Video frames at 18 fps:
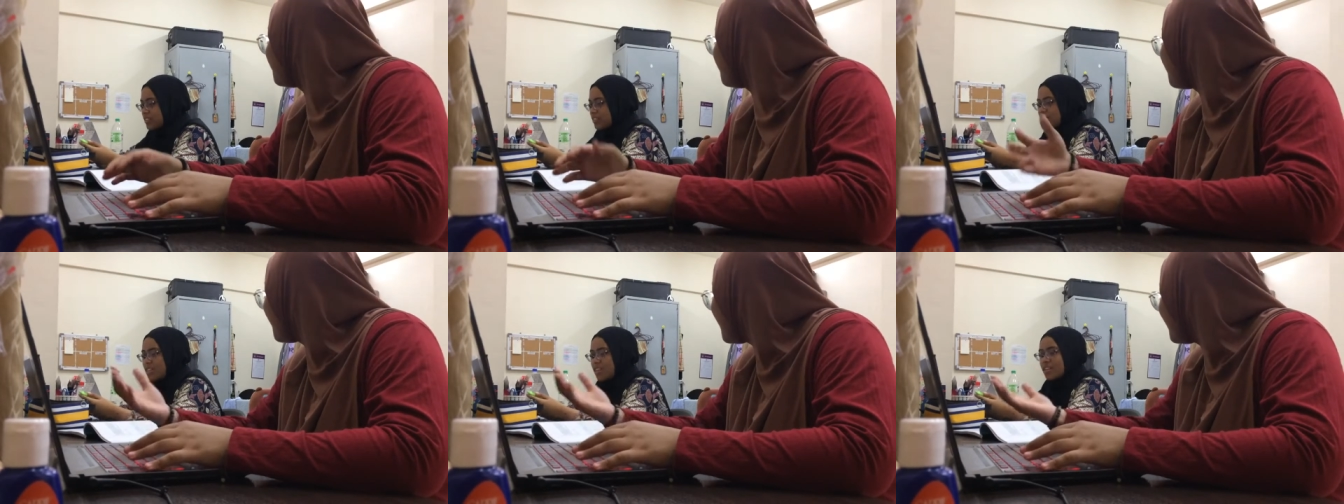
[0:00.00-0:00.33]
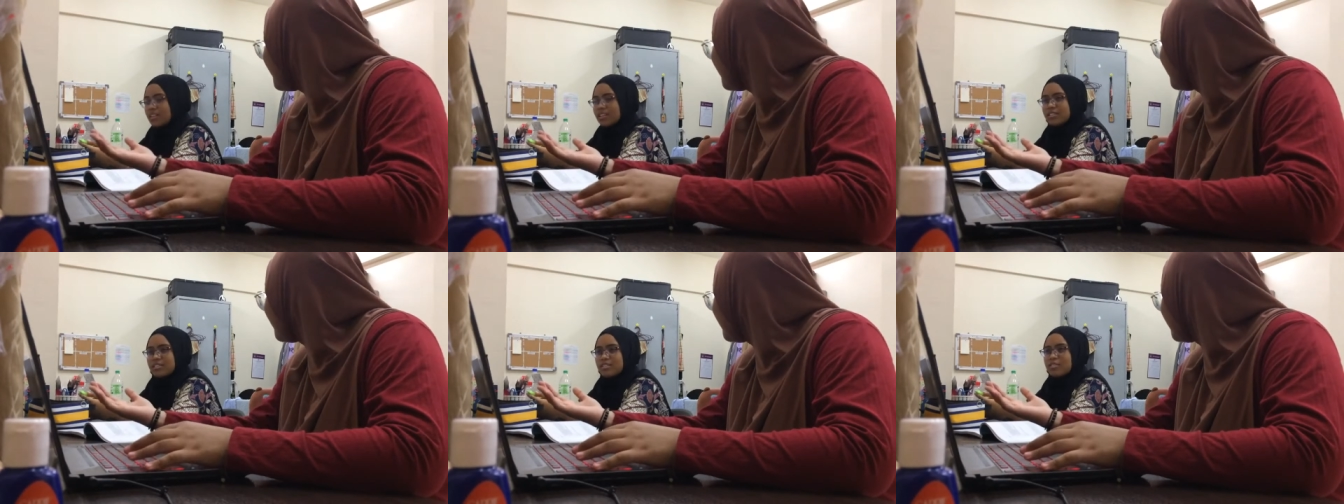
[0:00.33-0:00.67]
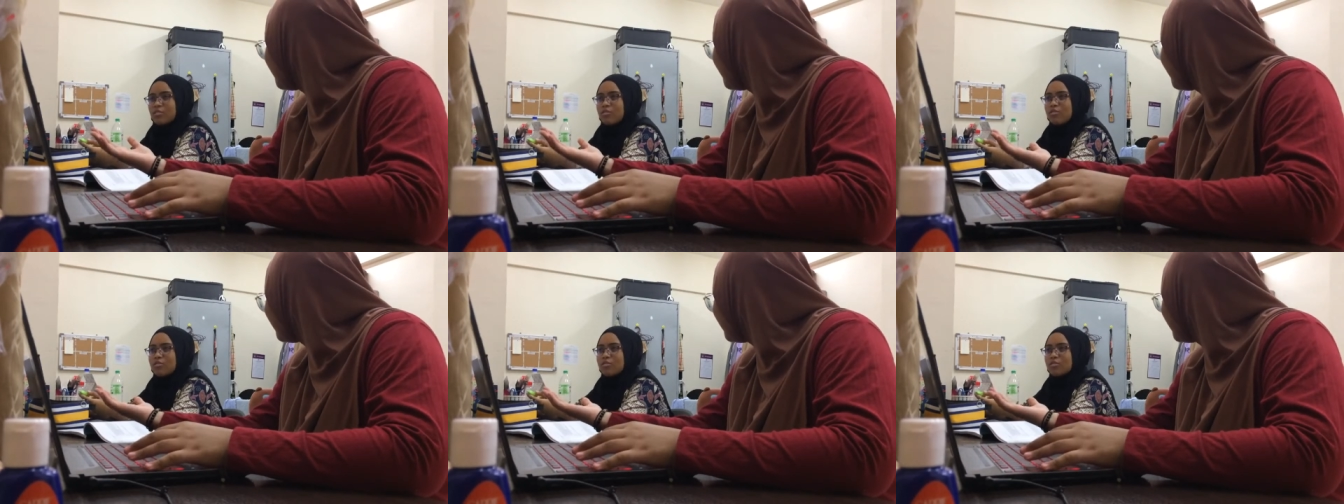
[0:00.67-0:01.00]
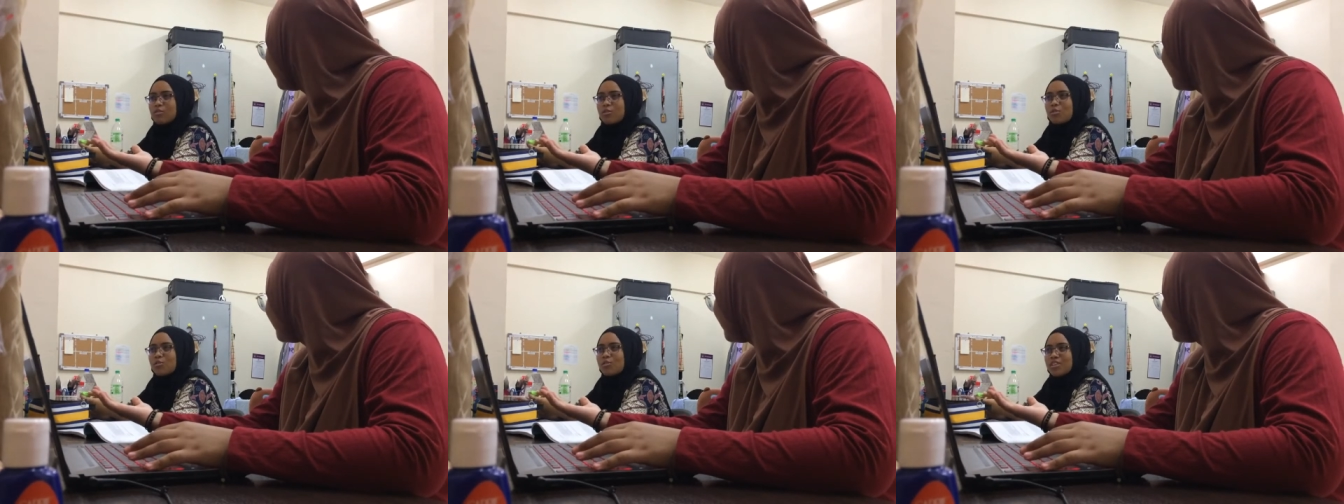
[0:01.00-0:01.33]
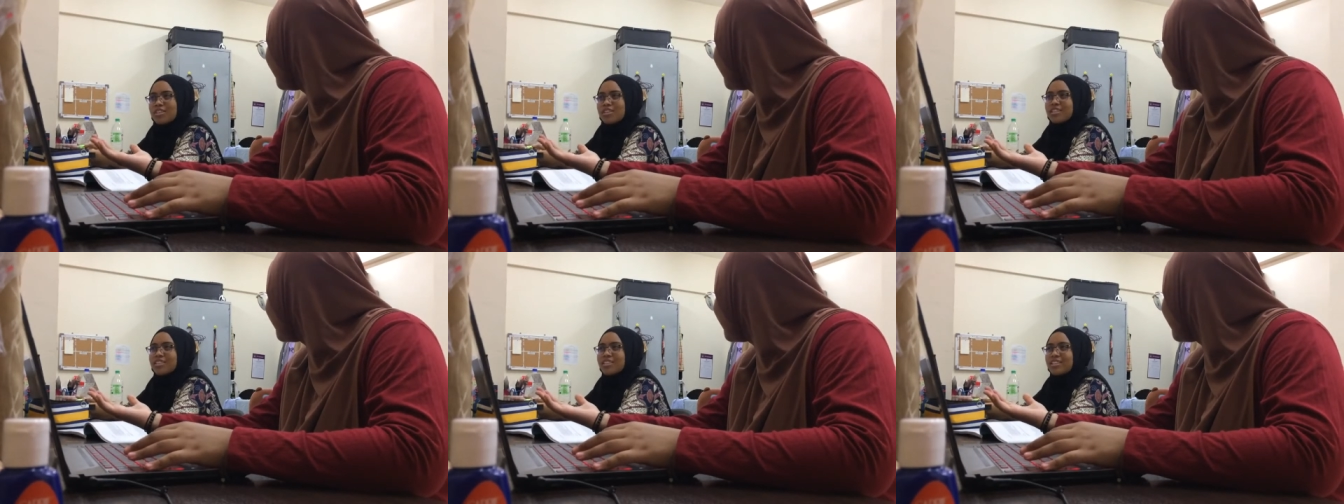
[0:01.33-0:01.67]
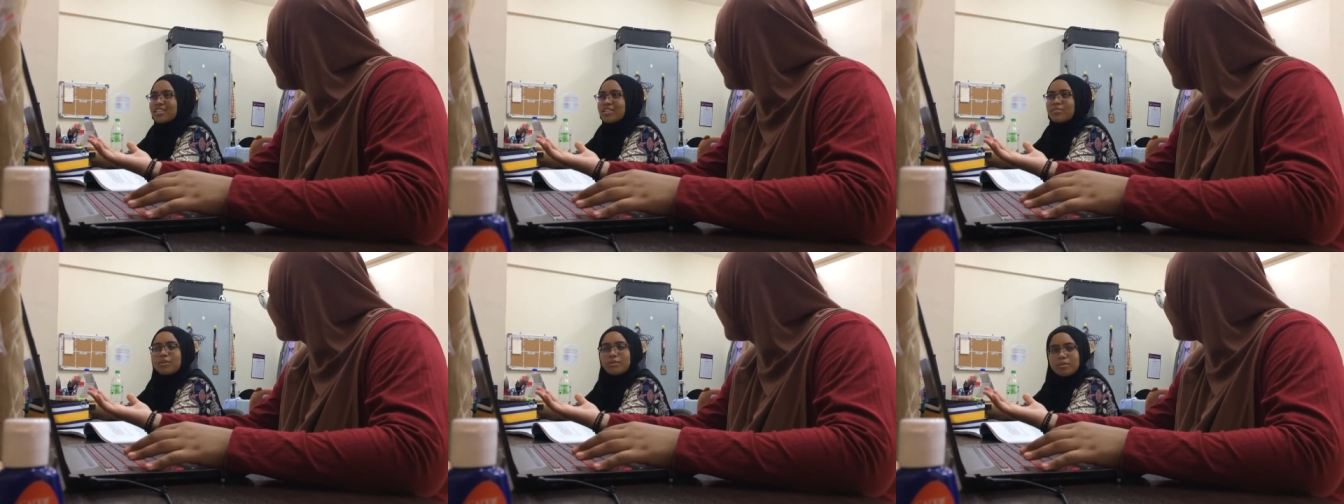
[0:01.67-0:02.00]
what? technogogy
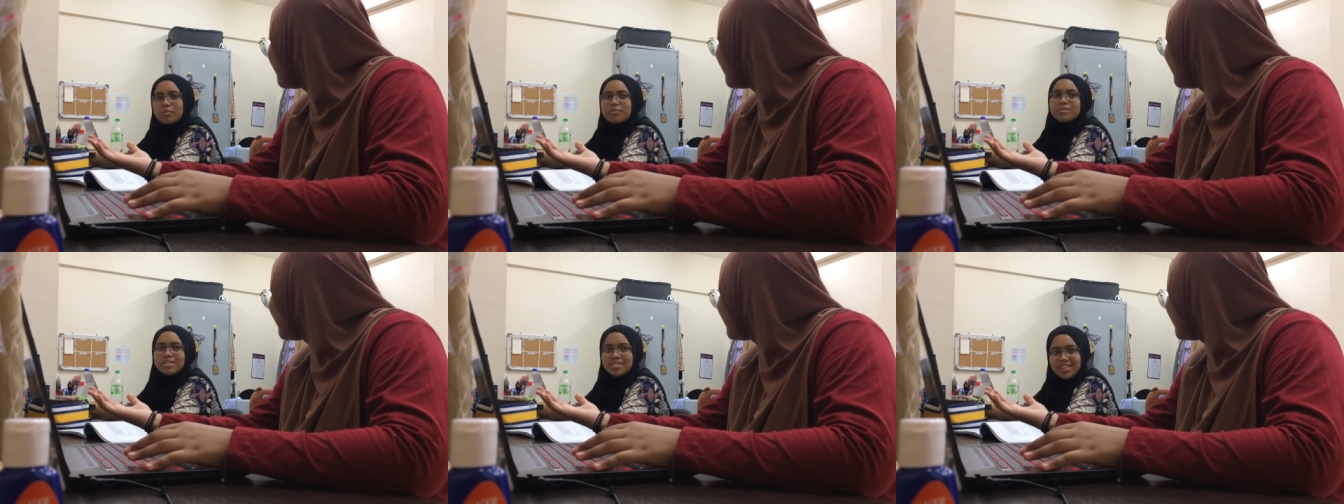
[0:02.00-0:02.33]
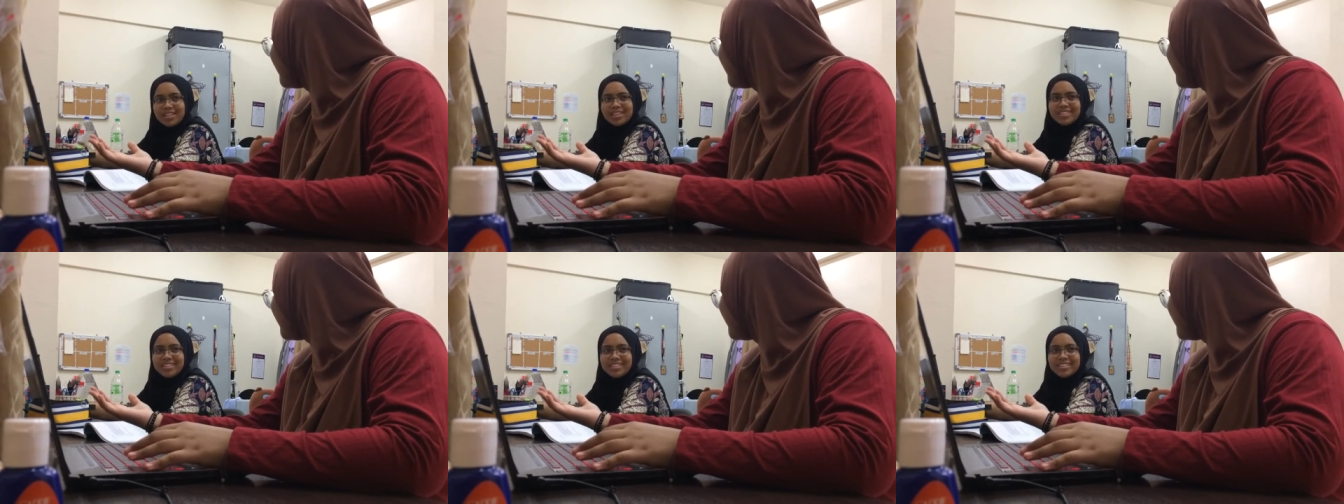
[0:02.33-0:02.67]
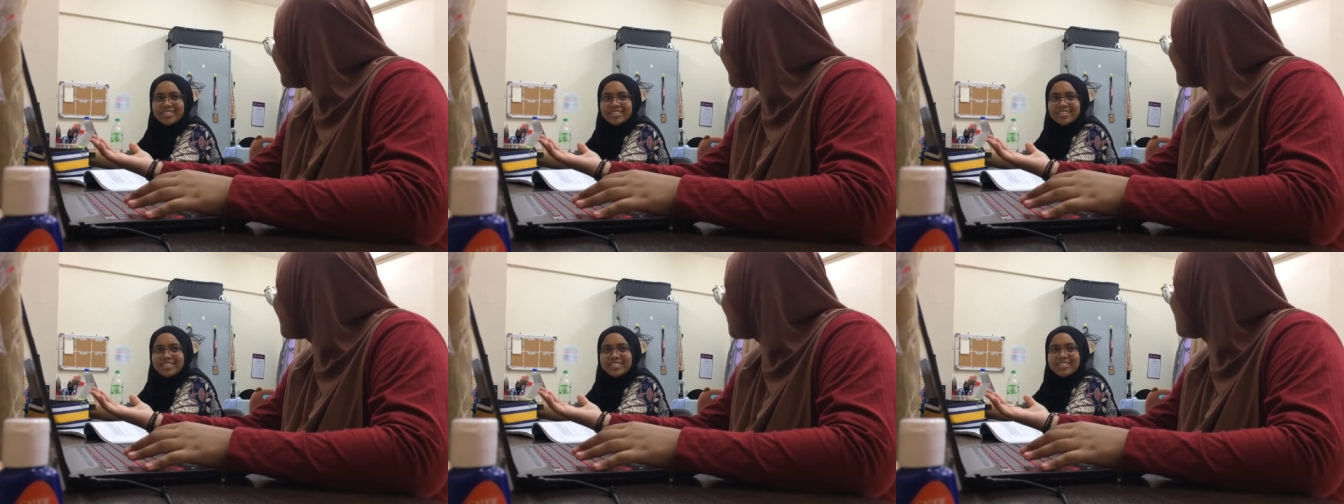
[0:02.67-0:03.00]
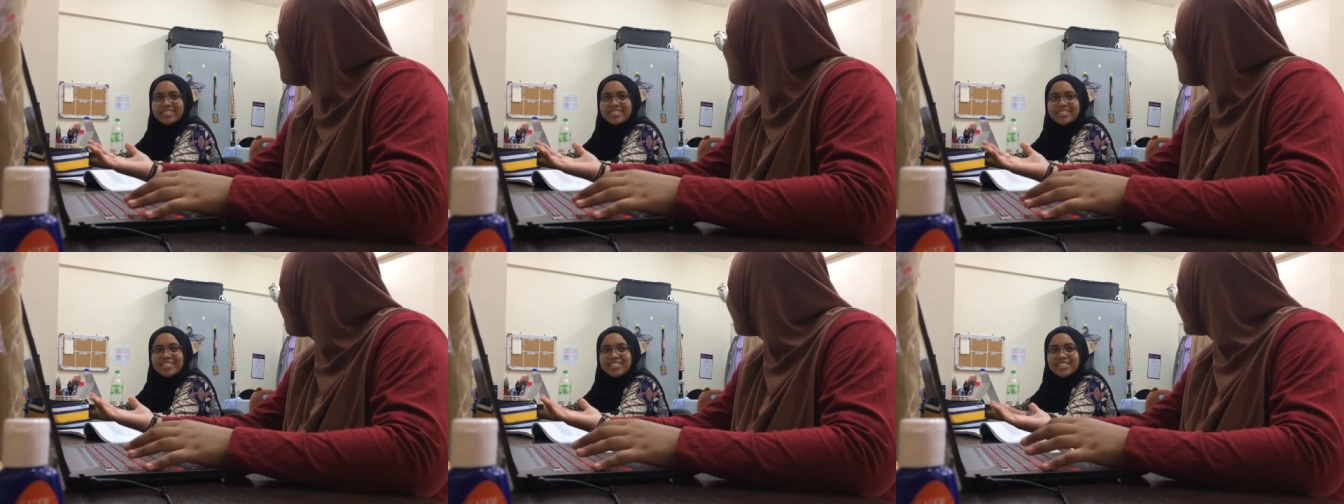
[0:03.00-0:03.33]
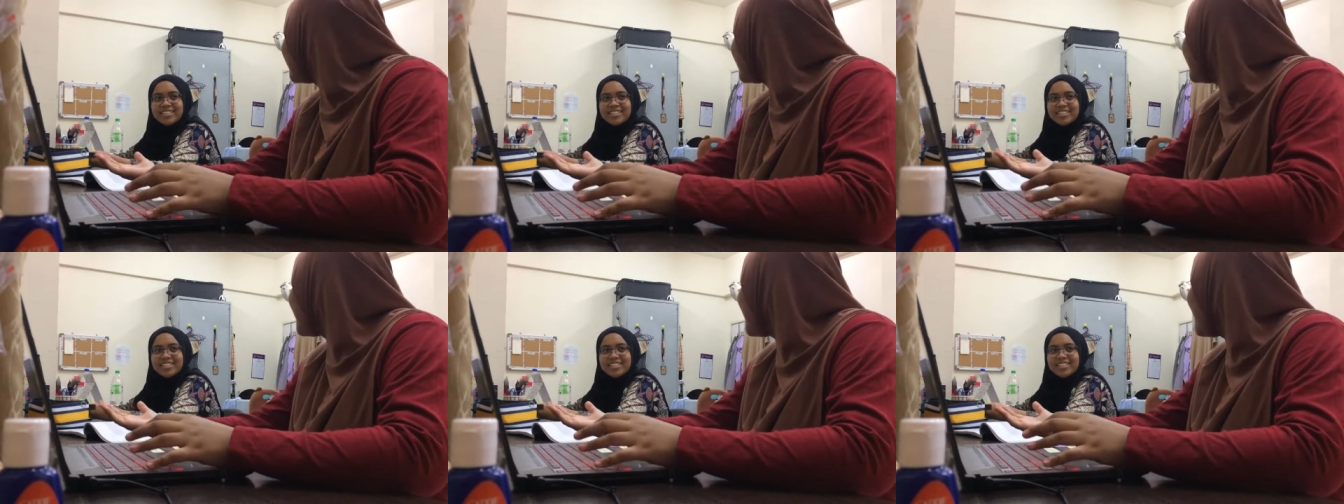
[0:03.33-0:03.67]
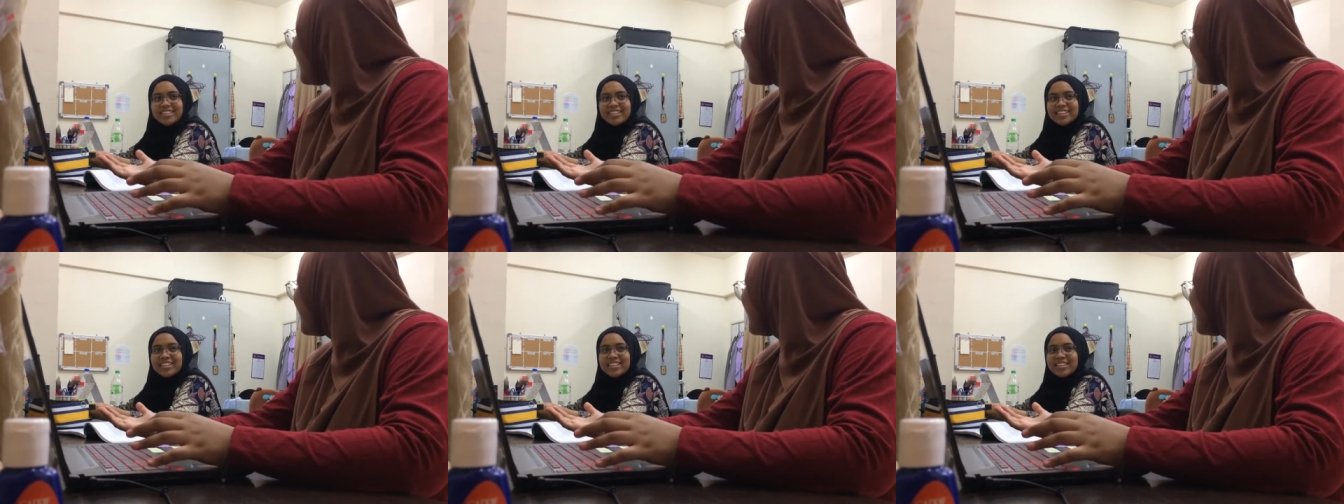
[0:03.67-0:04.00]
if I'm not mistaken what's
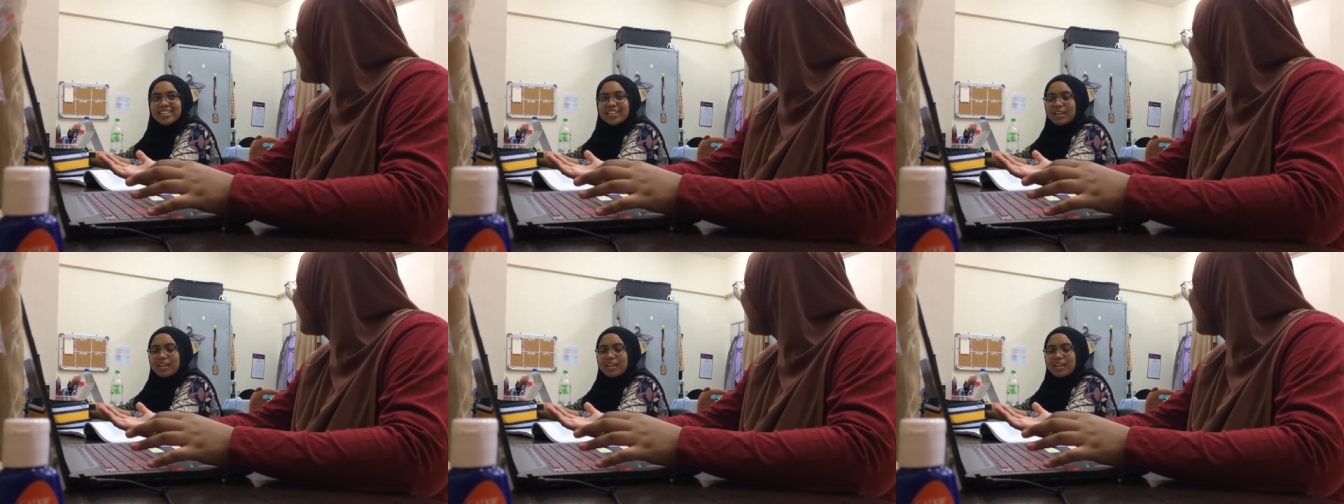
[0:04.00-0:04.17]
that?